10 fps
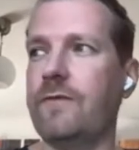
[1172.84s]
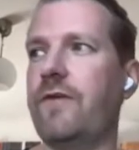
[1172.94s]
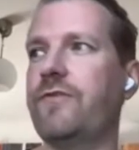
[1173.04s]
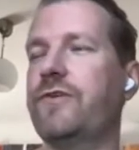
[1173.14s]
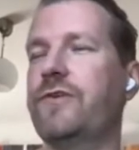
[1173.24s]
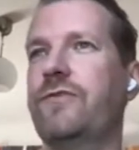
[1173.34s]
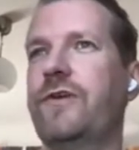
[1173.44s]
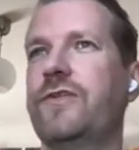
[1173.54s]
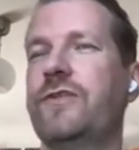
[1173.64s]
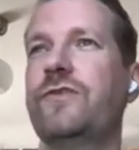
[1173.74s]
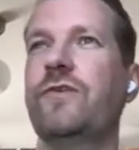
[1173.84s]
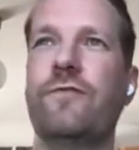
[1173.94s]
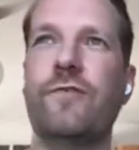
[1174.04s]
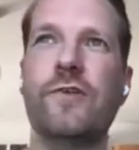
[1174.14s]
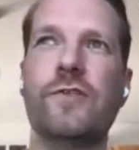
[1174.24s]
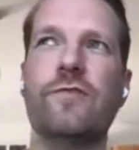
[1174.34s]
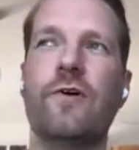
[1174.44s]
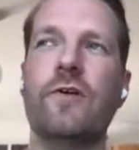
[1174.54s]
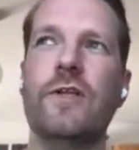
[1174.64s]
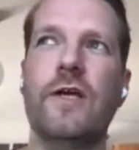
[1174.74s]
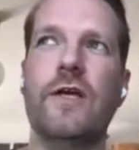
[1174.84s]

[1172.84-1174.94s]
Very good question. So first of all,